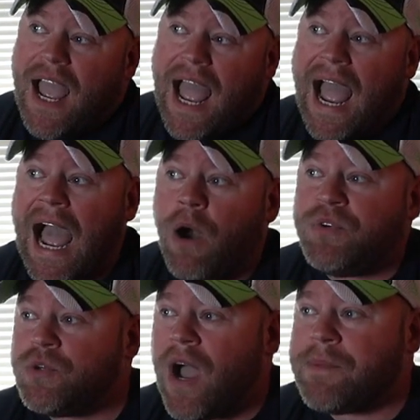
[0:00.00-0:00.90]

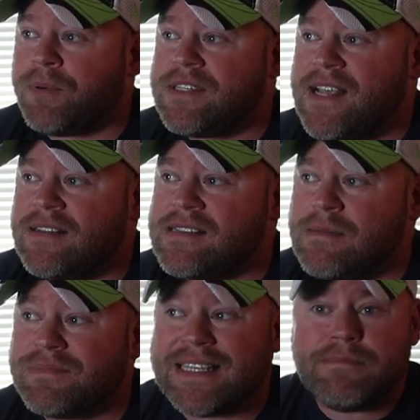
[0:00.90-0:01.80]
how do I present
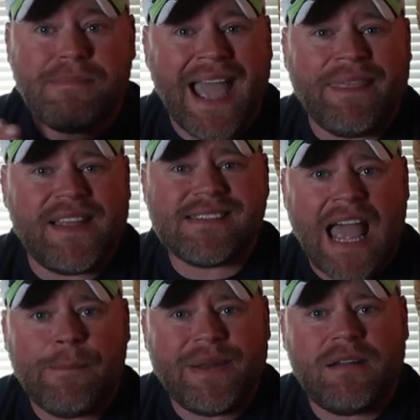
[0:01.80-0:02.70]
something bad that's
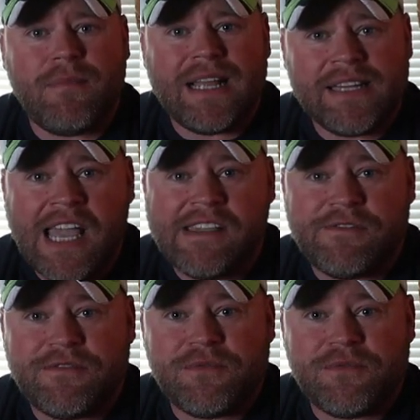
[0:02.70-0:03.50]
happened in my life